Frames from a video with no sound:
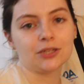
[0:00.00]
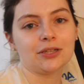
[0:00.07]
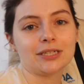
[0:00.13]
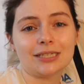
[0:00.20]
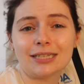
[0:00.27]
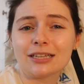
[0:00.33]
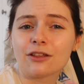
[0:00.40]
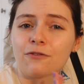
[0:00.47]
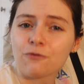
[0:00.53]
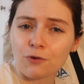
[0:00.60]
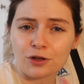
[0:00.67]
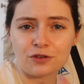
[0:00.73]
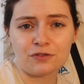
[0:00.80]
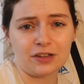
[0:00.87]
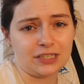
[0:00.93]
This is like the
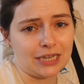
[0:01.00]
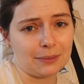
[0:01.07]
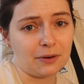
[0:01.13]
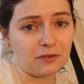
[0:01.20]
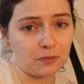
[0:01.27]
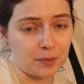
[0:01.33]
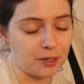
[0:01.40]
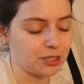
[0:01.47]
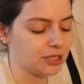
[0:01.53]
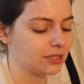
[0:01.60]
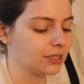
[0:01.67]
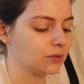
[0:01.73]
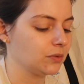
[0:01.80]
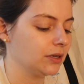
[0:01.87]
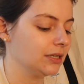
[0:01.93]
4th or 5th time I ever purchased
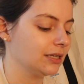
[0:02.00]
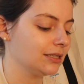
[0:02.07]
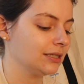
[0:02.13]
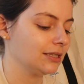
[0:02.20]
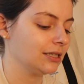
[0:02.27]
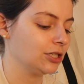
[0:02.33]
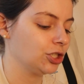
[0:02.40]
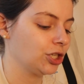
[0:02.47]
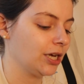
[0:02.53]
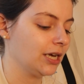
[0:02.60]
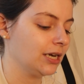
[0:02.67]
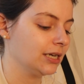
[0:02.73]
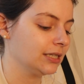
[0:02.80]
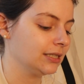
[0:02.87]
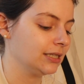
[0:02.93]
this one. This is in the
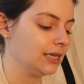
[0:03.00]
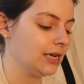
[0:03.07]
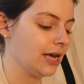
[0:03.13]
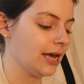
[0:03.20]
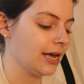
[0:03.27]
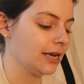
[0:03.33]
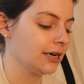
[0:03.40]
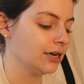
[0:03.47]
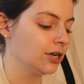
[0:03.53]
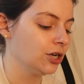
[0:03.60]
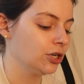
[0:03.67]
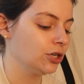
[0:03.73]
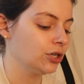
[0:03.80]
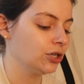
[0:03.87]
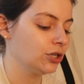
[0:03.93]
shade
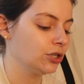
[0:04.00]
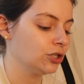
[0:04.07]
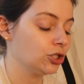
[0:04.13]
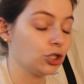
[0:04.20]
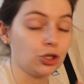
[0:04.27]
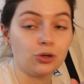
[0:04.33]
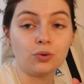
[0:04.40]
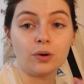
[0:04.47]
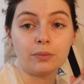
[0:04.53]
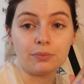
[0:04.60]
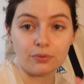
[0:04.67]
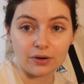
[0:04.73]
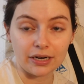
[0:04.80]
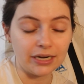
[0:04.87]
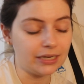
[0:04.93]
CN2
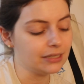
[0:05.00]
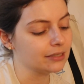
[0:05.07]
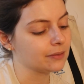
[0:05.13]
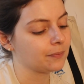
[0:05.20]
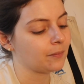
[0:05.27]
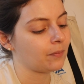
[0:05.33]
Breeze.